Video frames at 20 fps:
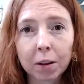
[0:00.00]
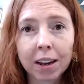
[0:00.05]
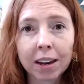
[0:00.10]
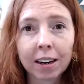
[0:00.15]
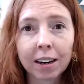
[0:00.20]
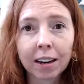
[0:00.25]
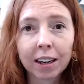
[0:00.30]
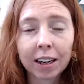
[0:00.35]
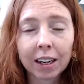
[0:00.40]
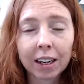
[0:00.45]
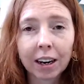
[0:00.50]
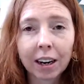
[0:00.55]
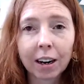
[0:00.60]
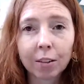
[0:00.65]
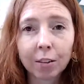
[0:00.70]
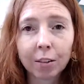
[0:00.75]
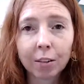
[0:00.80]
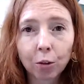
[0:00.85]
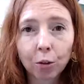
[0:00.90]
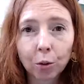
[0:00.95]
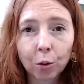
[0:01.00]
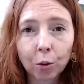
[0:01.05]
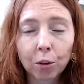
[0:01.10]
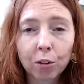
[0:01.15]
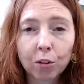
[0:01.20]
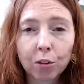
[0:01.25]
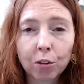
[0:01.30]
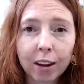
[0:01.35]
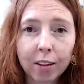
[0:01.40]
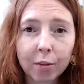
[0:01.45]
And through the
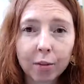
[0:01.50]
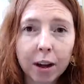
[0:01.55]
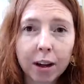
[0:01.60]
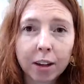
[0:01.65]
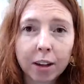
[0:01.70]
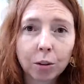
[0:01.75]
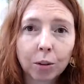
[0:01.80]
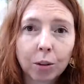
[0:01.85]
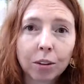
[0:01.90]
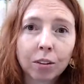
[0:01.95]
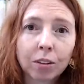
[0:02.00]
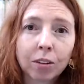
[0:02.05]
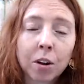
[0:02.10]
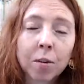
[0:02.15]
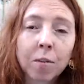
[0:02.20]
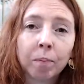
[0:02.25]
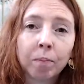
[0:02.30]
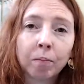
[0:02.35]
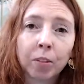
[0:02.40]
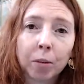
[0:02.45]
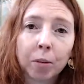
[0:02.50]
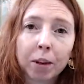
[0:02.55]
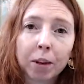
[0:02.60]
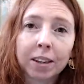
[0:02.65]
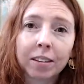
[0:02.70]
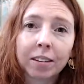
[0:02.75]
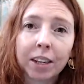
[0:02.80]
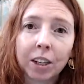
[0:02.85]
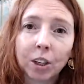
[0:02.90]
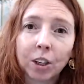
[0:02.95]
5 modules, the
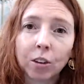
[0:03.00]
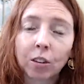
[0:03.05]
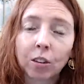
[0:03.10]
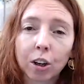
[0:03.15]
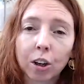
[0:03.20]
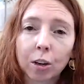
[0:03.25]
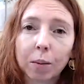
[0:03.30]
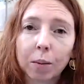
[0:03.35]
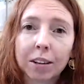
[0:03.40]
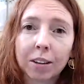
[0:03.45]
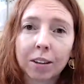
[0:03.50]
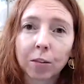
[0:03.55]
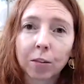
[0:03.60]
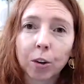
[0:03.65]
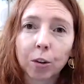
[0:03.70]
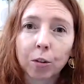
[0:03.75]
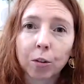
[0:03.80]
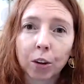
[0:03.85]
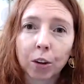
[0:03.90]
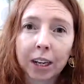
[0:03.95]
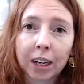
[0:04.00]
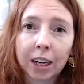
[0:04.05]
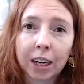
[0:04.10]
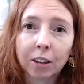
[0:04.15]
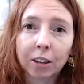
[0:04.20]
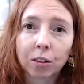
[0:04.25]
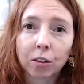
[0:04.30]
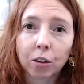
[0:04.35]
meditation is going to be different for each.